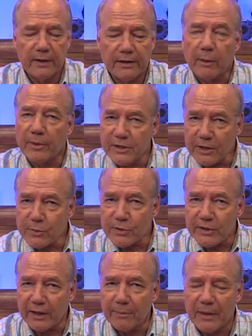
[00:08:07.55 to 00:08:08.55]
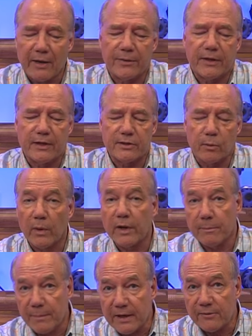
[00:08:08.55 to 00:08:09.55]
Now, what's interesting about this, and one of
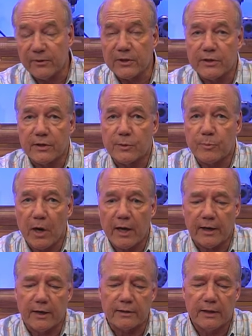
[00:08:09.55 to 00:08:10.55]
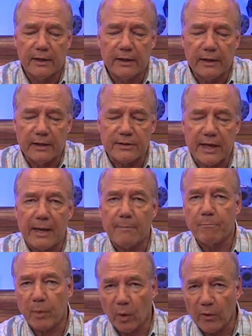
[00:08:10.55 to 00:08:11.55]
the benefits of this product, is that
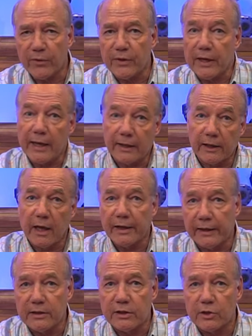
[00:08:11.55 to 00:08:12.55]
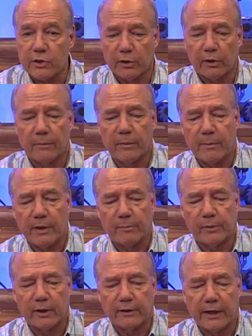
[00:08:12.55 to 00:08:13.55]
both the analog and digital, let me
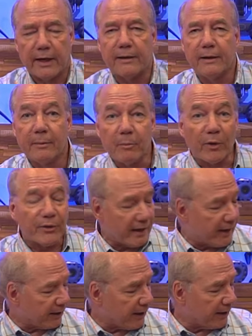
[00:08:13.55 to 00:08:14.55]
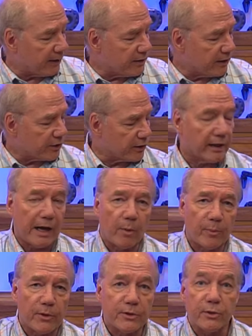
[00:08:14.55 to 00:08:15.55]
unplug that, both the analog and digital
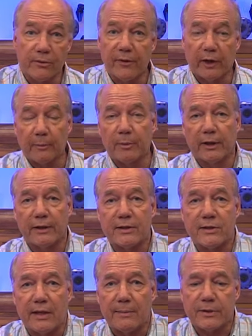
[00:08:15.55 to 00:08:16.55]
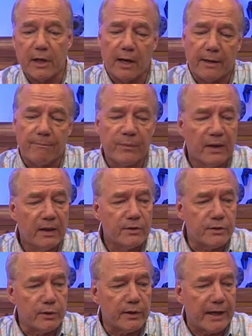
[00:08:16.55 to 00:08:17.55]
outputs are available at the same time.
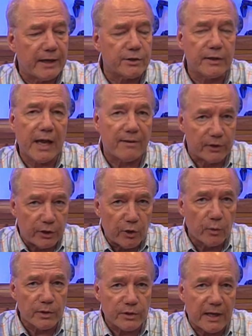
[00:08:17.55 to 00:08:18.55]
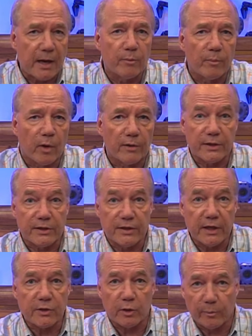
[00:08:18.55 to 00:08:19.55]
So you could actually have a newer soundbar that's
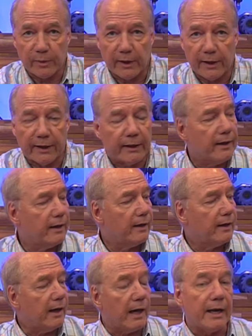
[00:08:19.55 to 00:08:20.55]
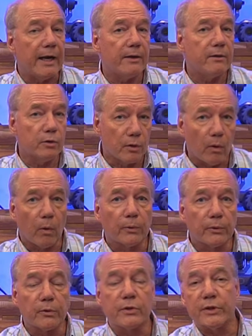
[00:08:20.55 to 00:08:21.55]
digital playing and add your
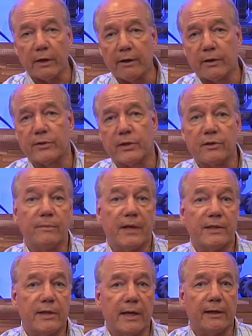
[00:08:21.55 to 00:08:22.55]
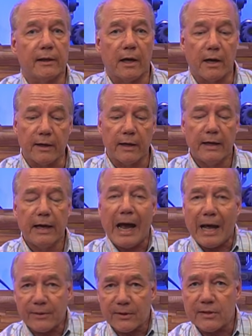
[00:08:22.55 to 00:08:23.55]
older stereo system that's analog
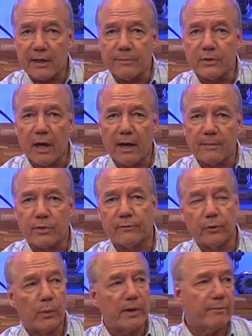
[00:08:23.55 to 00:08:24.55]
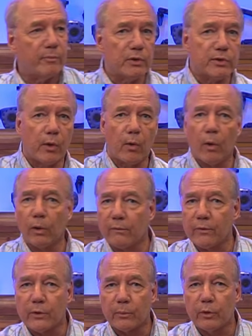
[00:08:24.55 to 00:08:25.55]
at the same time. So if you want to have music all
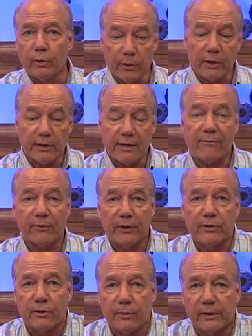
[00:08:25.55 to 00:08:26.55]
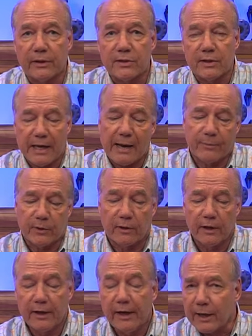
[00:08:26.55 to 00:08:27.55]
over the room, you can definitely do it with this adapter.
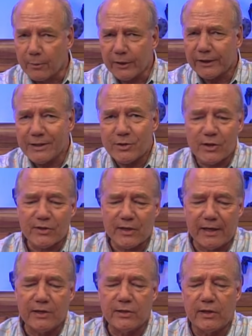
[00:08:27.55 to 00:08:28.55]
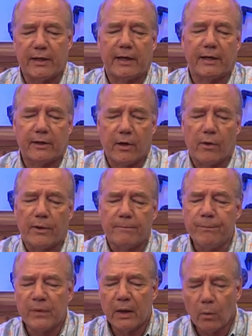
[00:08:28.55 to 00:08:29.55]
And it really is just that easy to get it going.
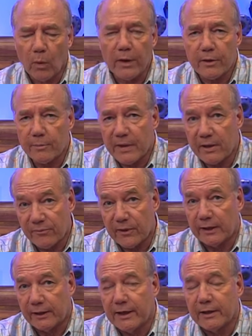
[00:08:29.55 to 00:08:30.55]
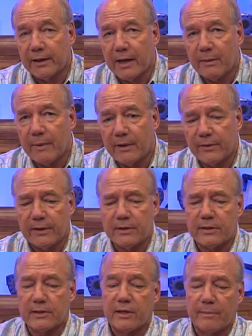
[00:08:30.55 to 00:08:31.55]
One other benefit I like a lot about this,
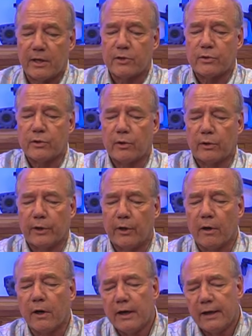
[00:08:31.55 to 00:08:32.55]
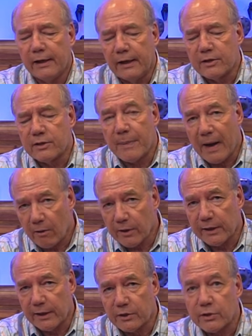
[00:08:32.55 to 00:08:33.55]
as I mentioned earlier, is the power
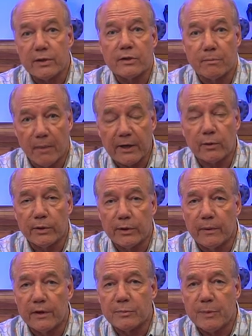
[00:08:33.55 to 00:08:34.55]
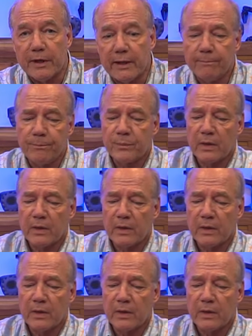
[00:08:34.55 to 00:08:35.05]
connection is a micro U S B.